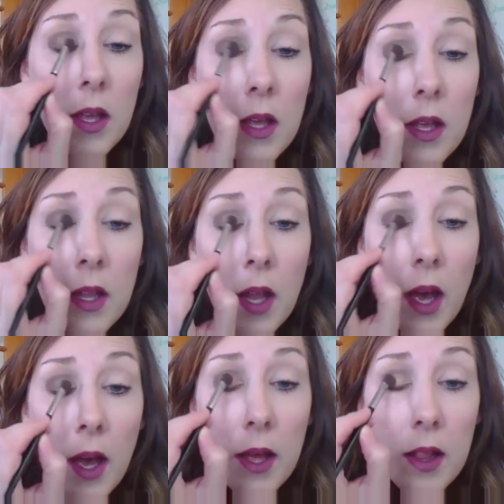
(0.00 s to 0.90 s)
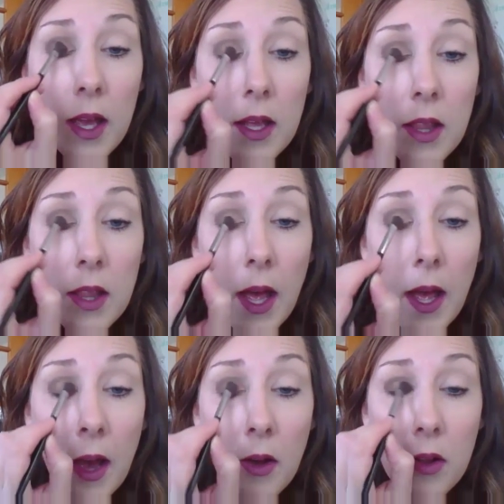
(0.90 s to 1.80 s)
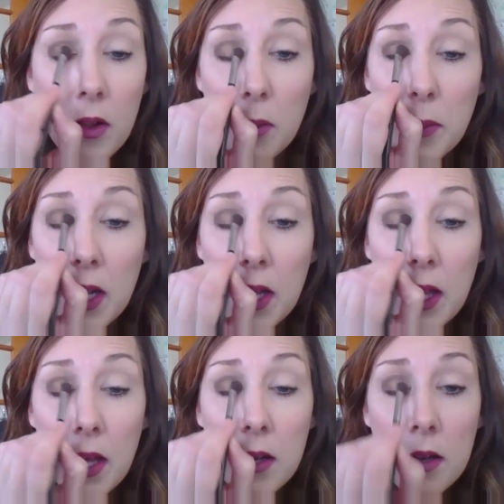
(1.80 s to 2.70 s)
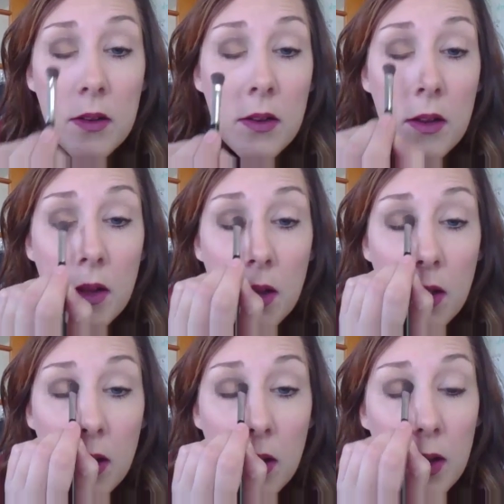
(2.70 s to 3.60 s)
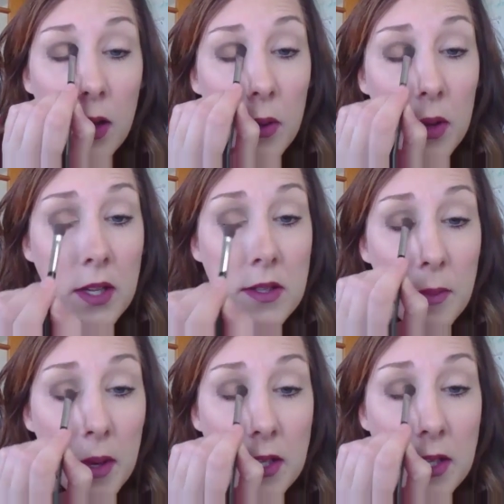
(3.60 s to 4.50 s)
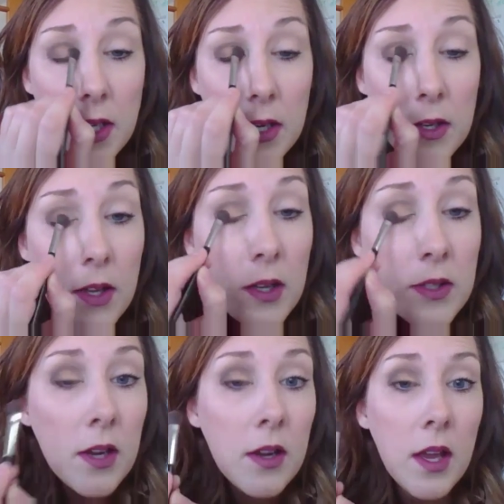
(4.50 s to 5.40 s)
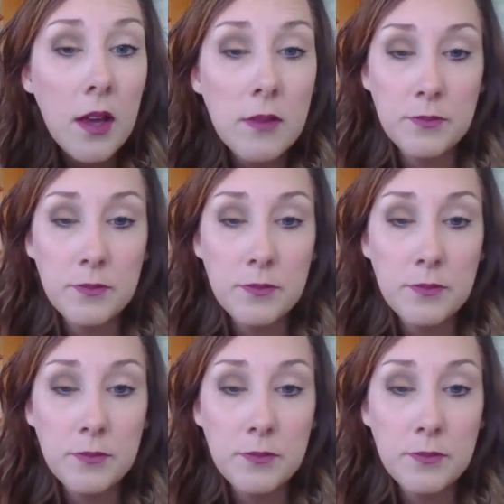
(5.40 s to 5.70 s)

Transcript: and highlight that out a little bit again, going into my tear duct area.